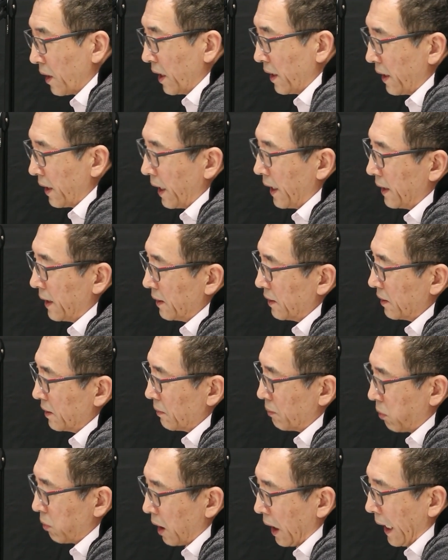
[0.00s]

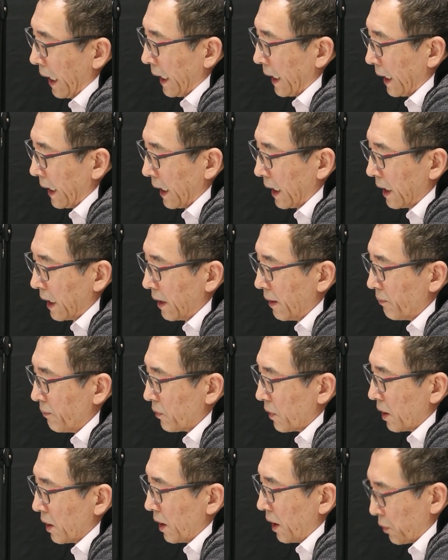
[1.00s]
then planning,
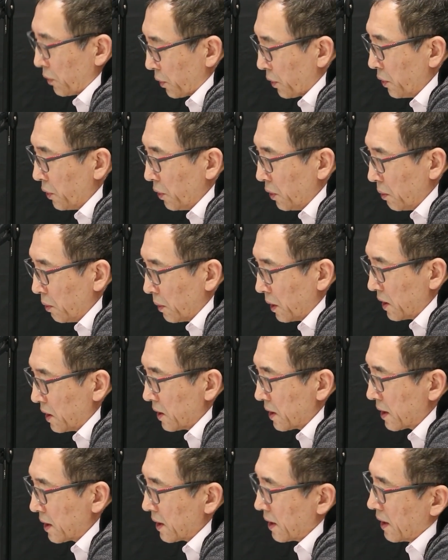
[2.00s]

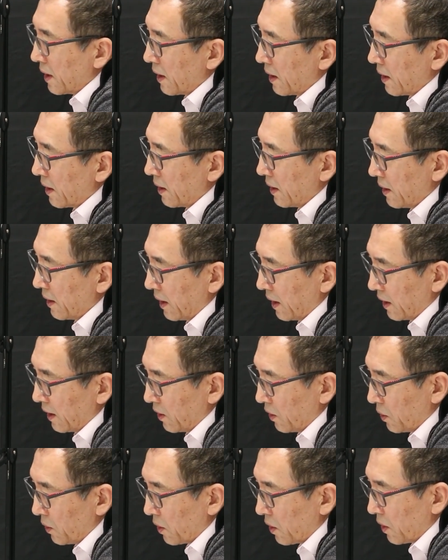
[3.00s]
procurement, then
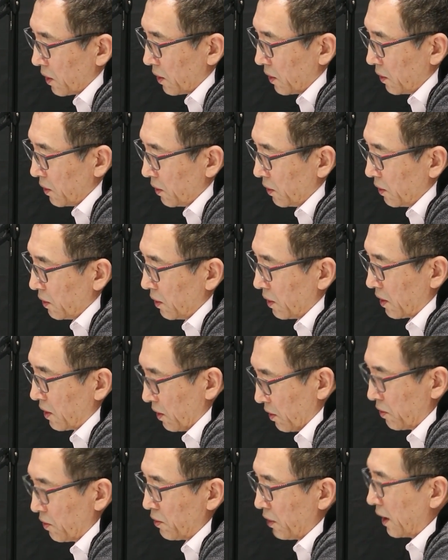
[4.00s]
your
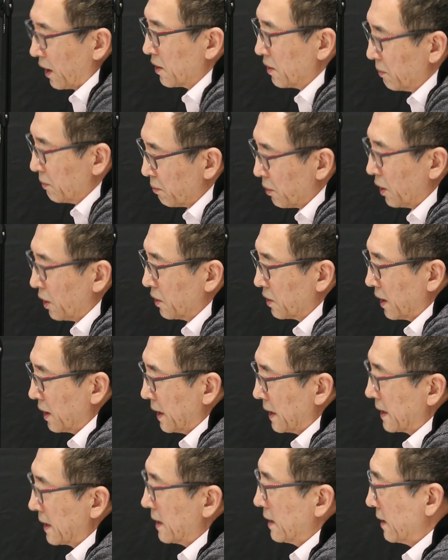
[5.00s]
construction
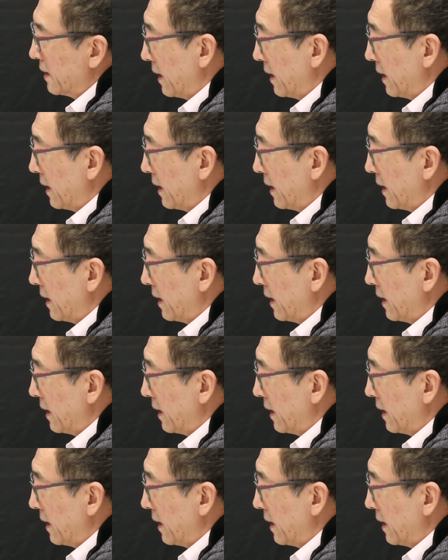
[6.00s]
process.